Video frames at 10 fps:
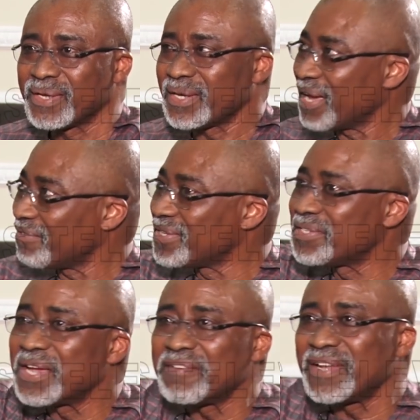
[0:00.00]
They have
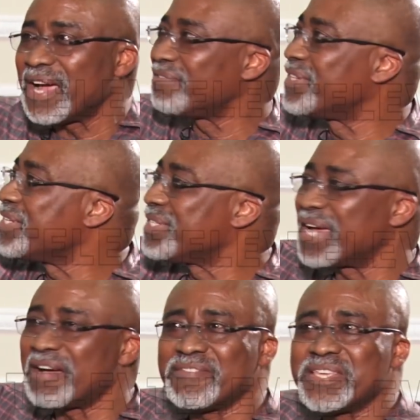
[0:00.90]
SGF, they have this, they
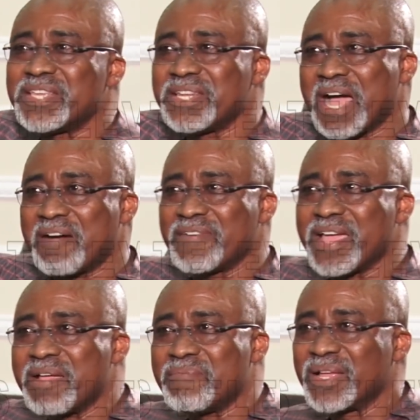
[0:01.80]
have E, they have
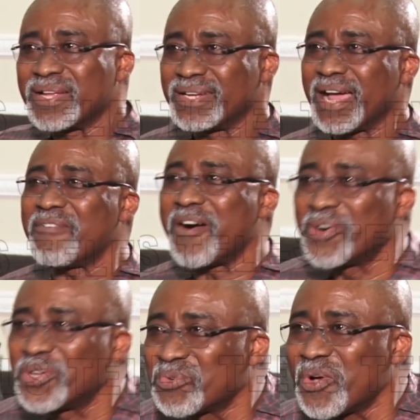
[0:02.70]
A, they have
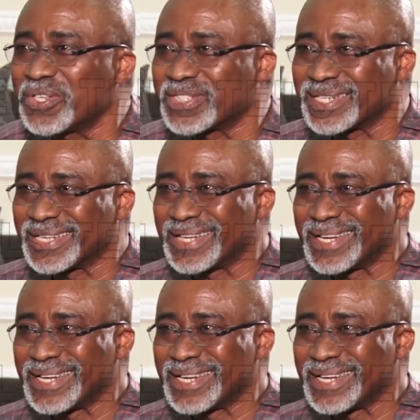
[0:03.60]
all those ones.